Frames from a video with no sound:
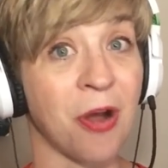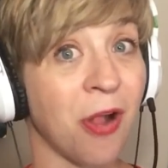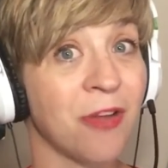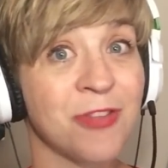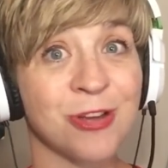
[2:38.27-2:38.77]

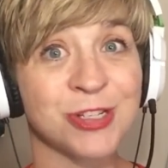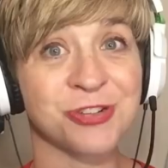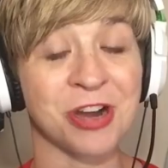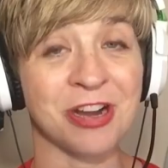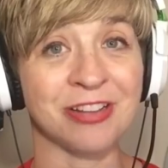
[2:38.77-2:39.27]
all of those
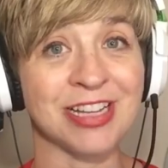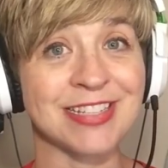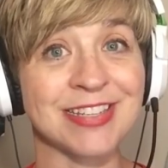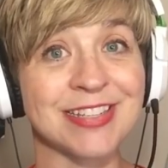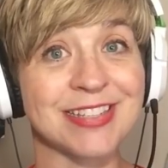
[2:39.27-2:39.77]
trial
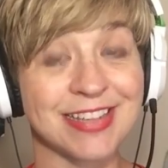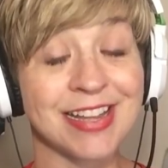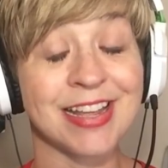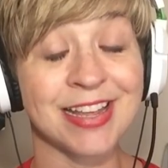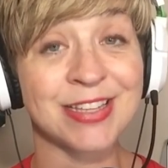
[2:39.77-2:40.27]
lessons
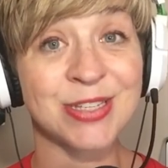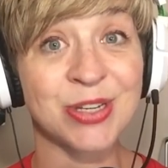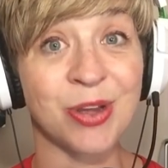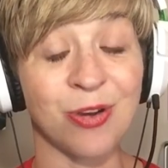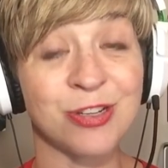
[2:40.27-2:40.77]
is to
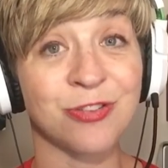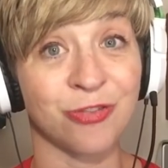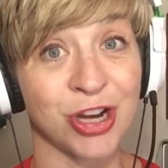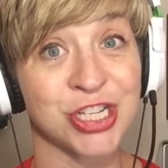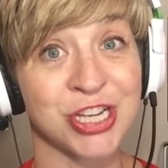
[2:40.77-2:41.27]
go to
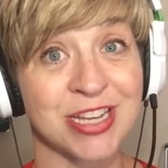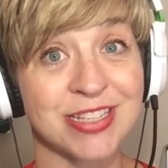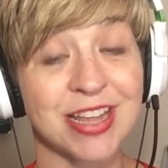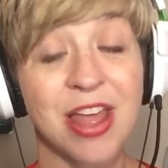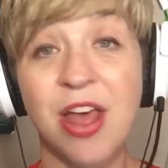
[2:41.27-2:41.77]
Freshdesk.